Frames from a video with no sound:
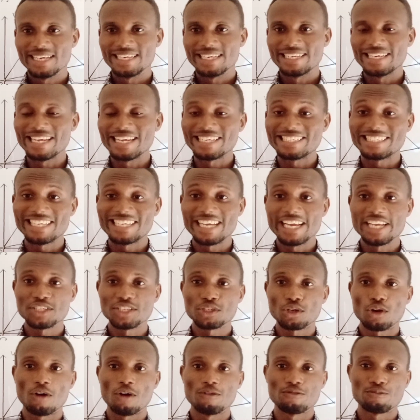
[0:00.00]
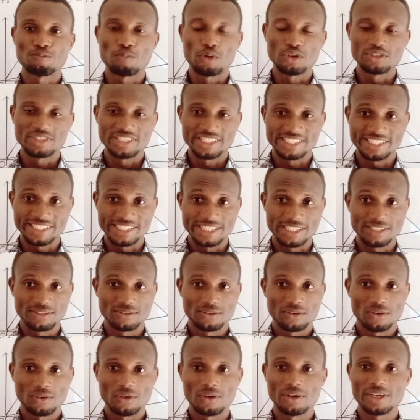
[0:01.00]
the change of
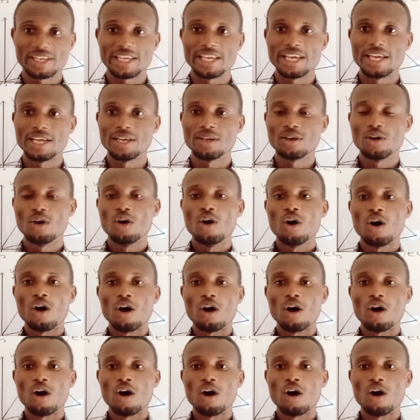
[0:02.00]
position, okay,